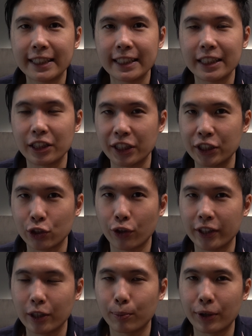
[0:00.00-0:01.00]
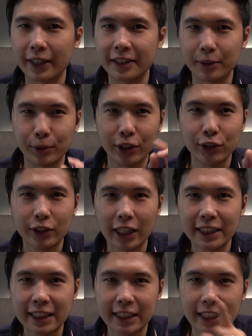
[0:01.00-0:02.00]
see the historical prices because you
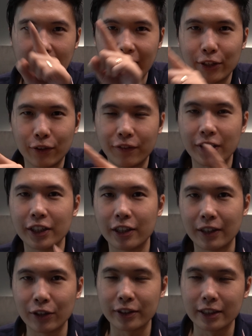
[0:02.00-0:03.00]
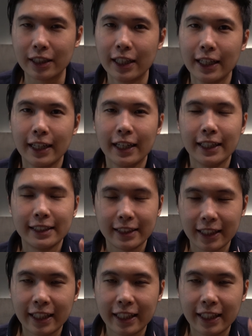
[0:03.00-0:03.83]
can't slide your finger around it. The